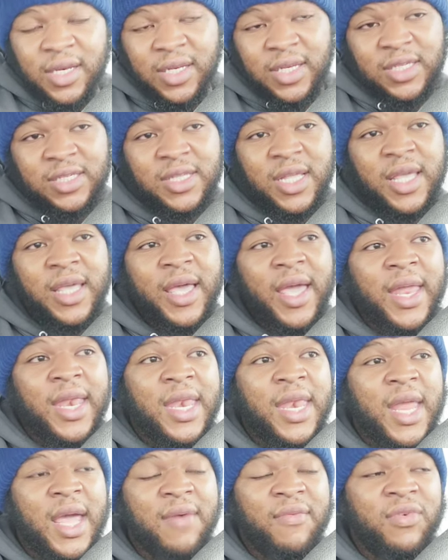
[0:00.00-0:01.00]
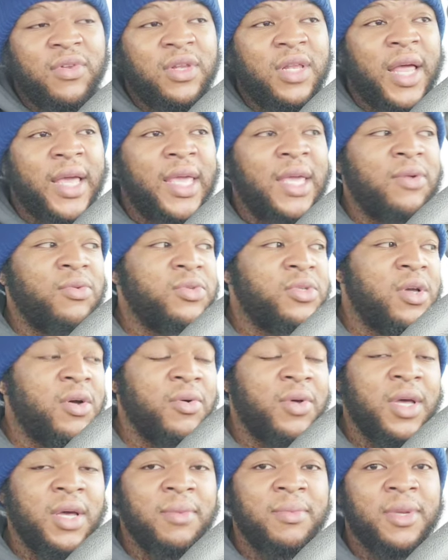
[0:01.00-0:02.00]
this thing ain't never like it was
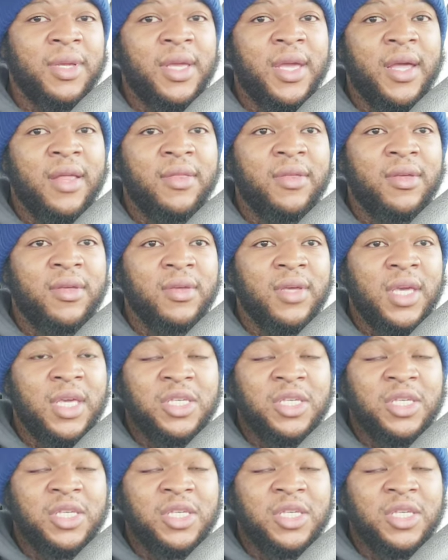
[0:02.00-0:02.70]
gonna come together.